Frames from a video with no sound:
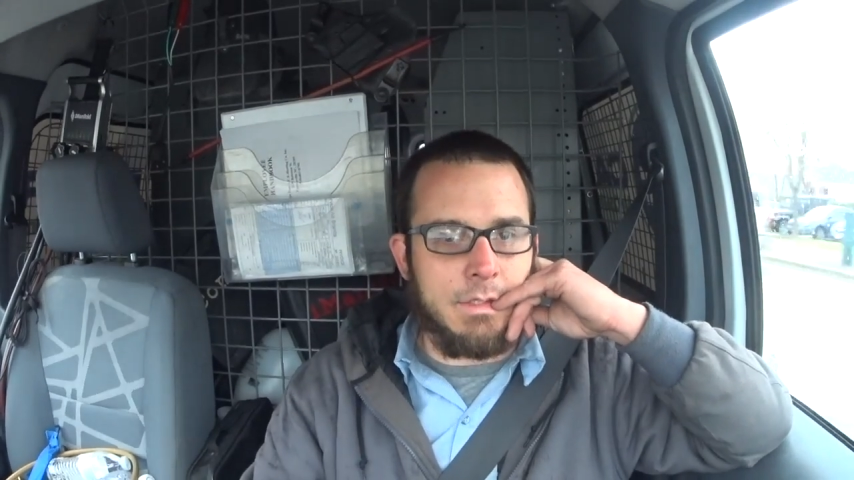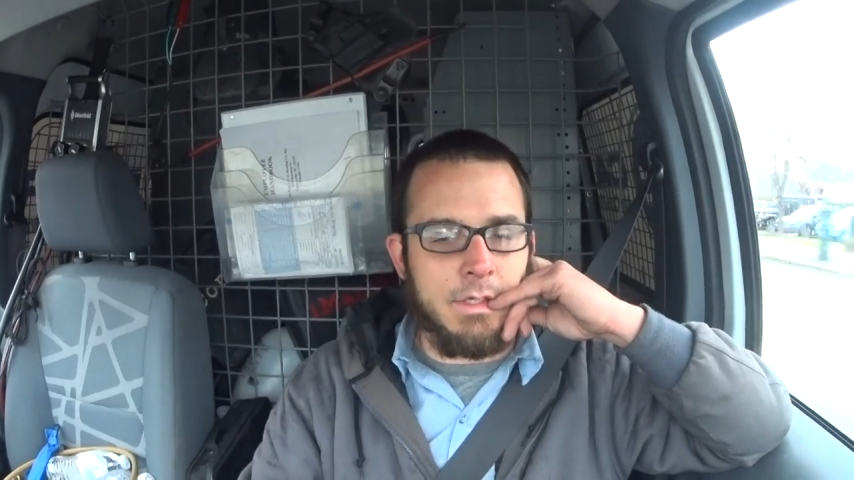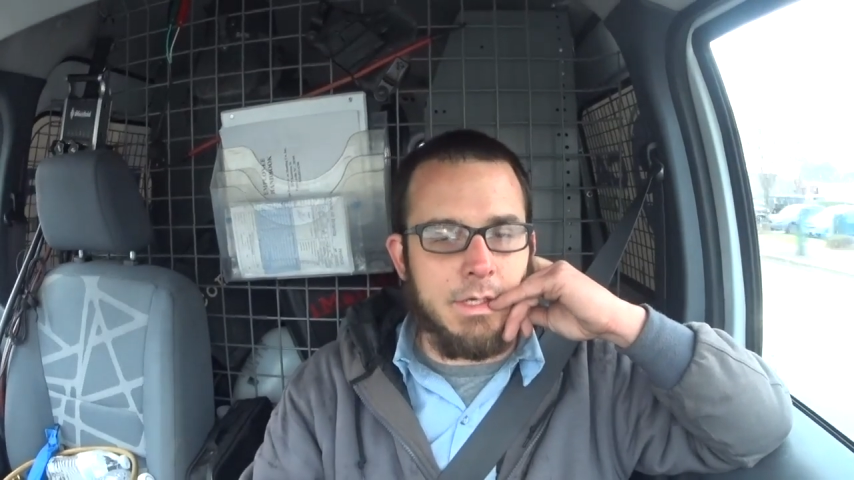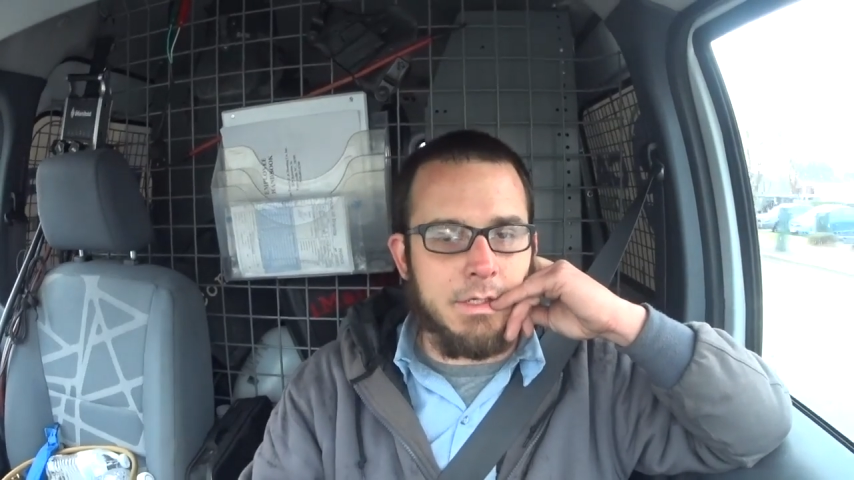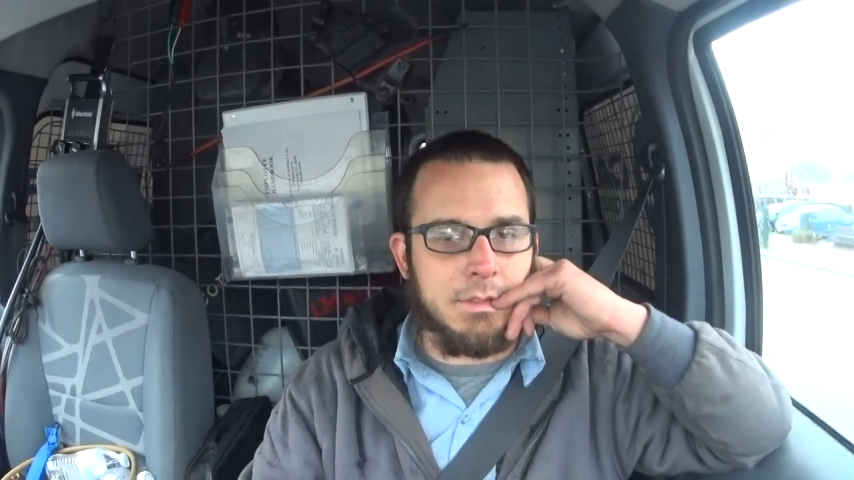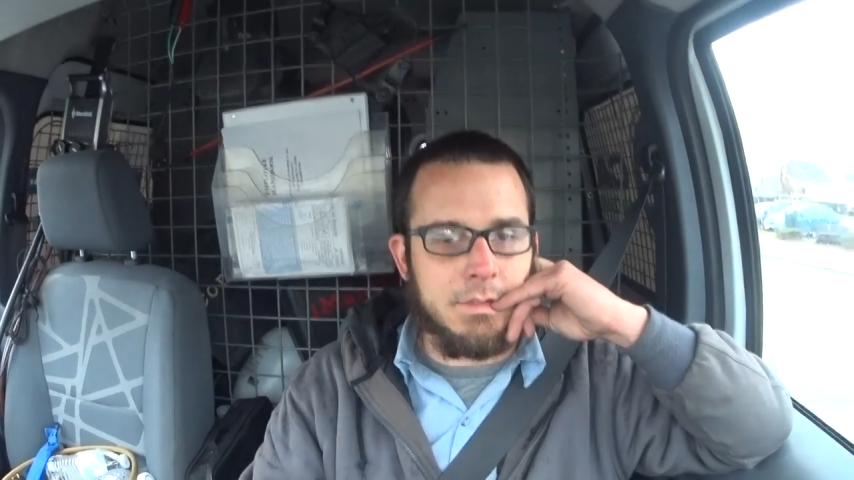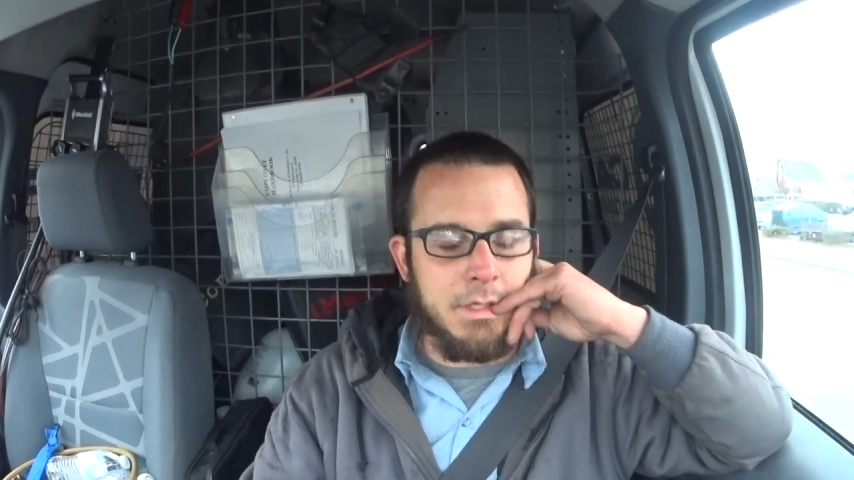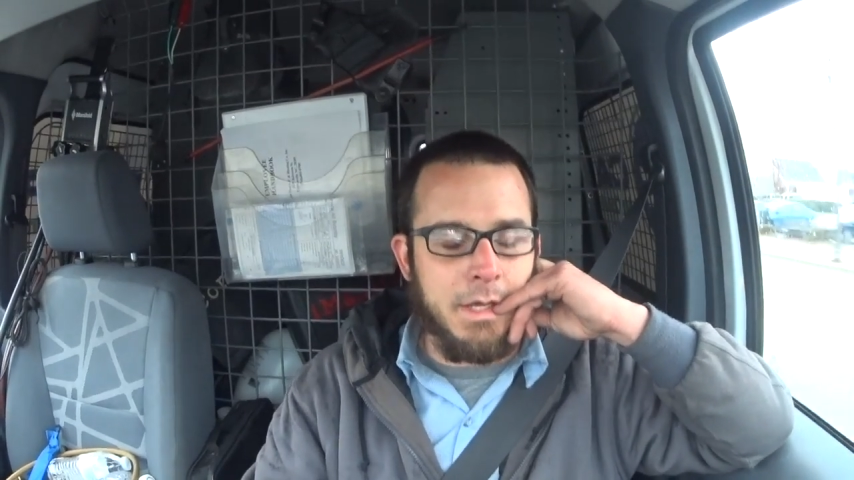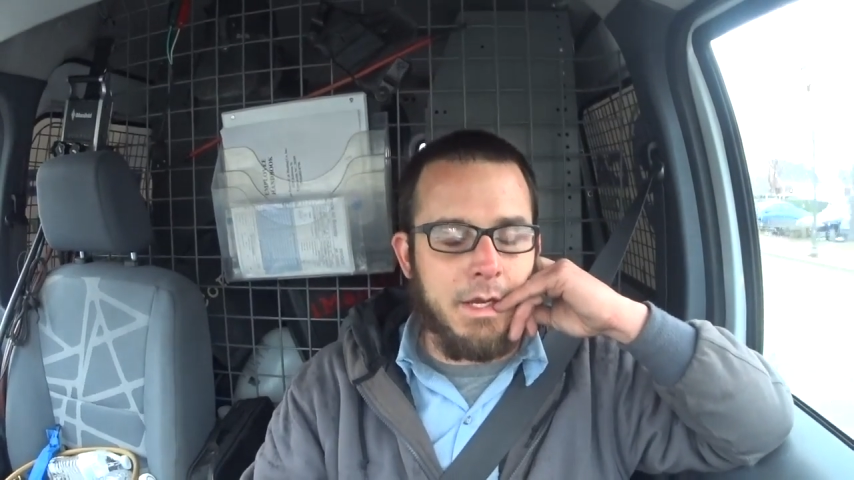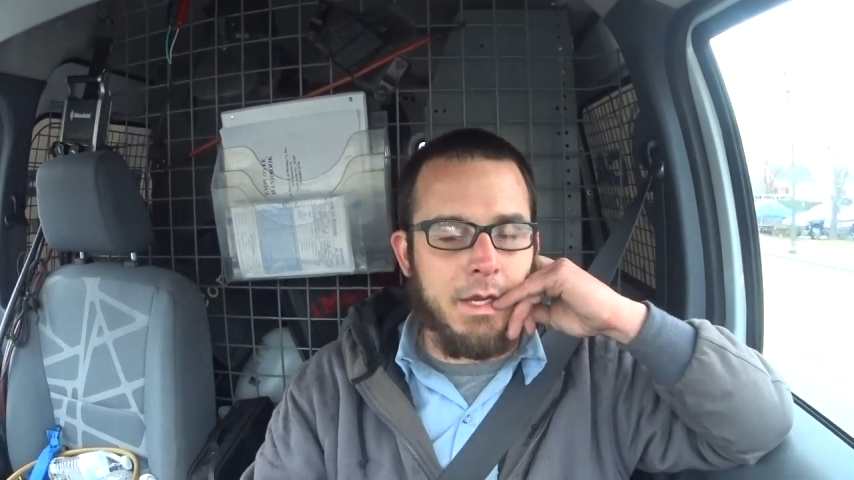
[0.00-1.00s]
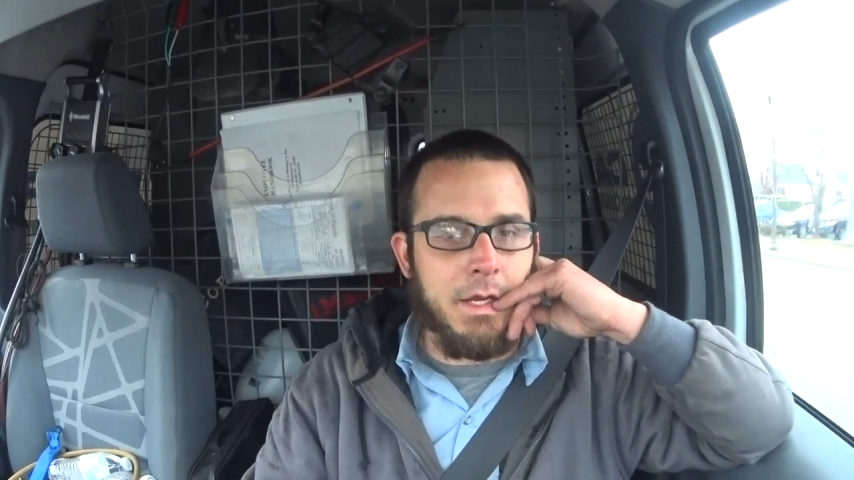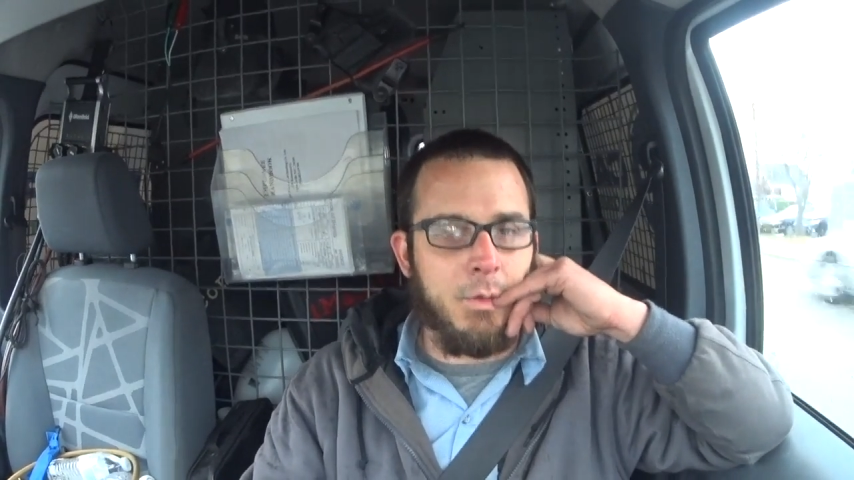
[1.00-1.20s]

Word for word: is a